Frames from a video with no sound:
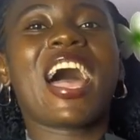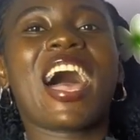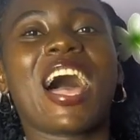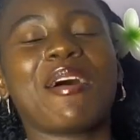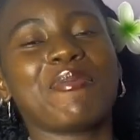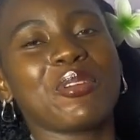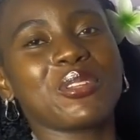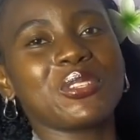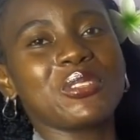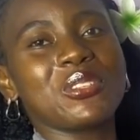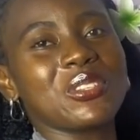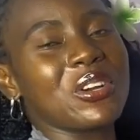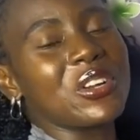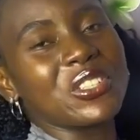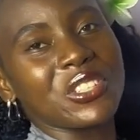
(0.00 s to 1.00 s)
I'm your
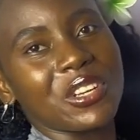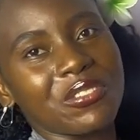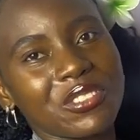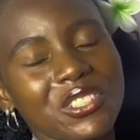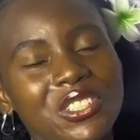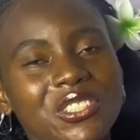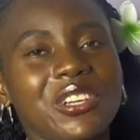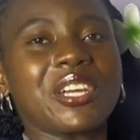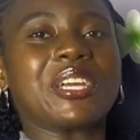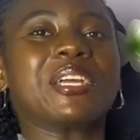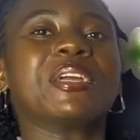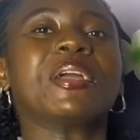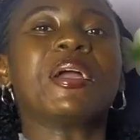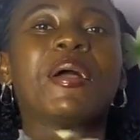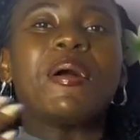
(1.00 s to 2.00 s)
tutor, Joyful Joy.
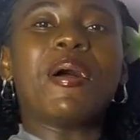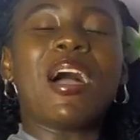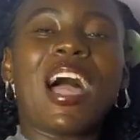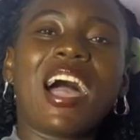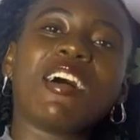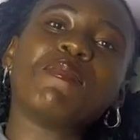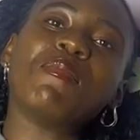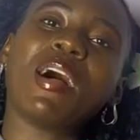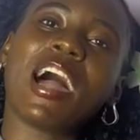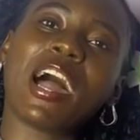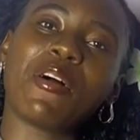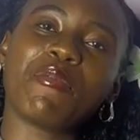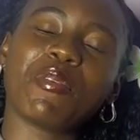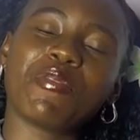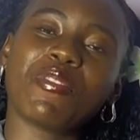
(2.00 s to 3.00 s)

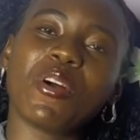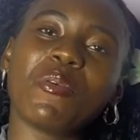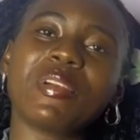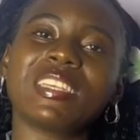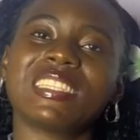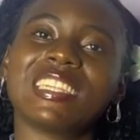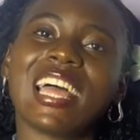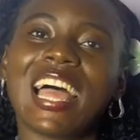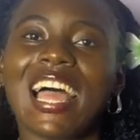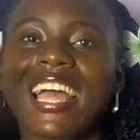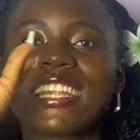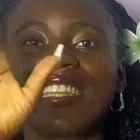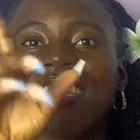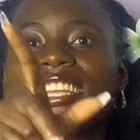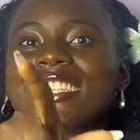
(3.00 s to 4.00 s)
And before we
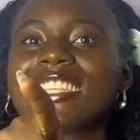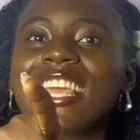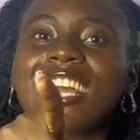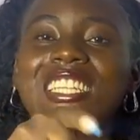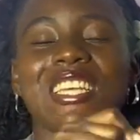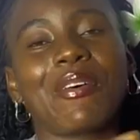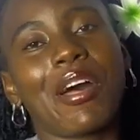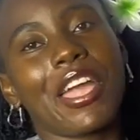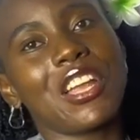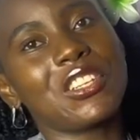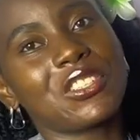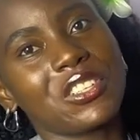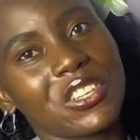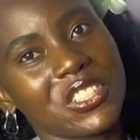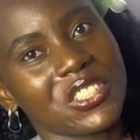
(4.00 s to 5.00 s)
start, let's get our
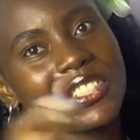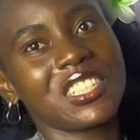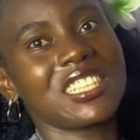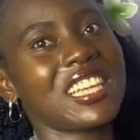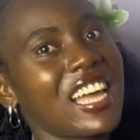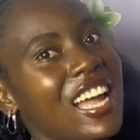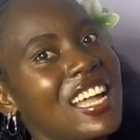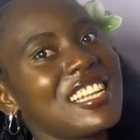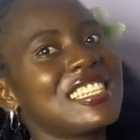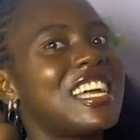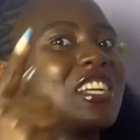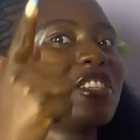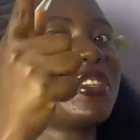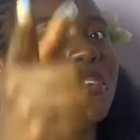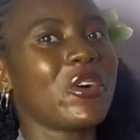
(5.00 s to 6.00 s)
introduction dance.
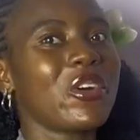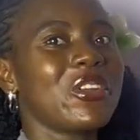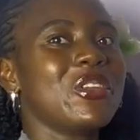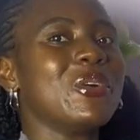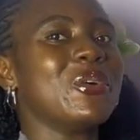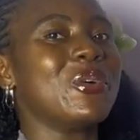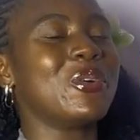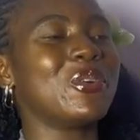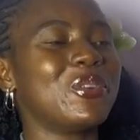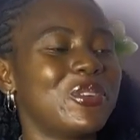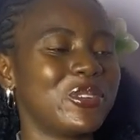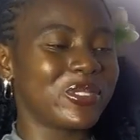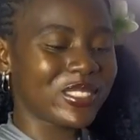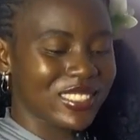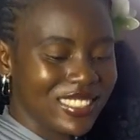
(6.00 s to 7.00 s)
As you all
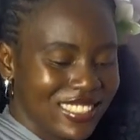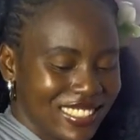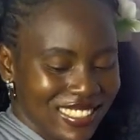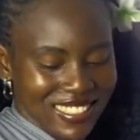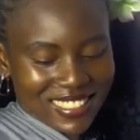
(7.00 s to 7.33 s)
know, the